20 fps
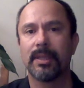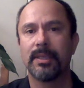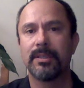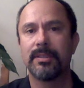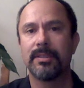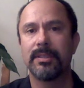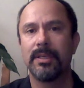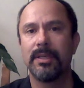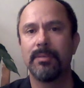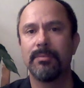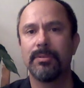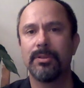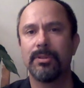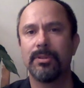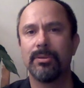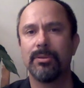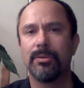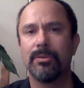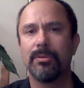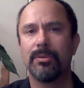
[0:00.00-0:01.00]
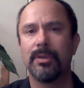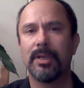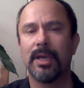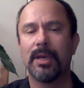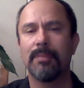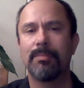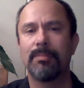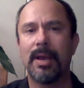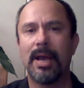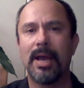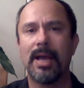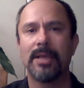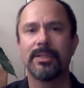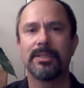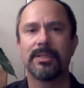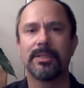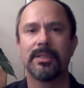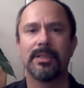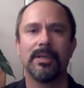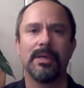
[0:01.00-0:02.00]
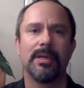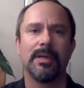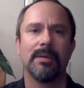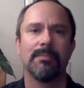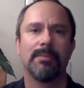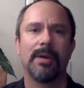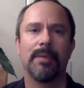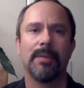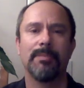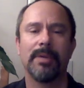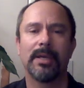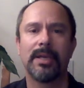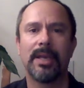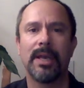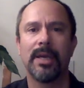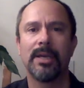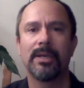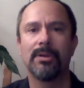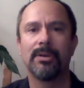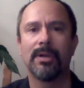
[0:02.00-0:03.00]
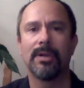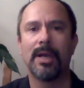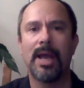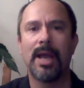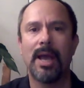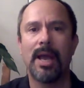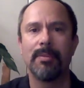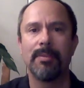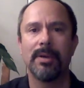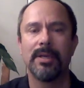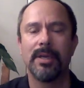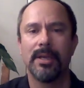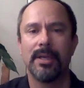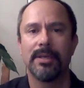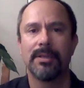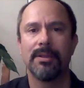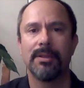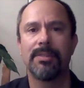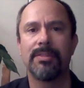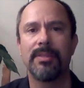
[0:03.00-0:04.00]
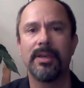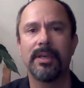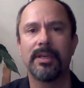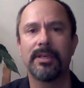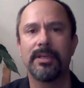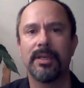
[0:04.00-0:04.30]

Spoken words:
seem to get past my mechanical habit to think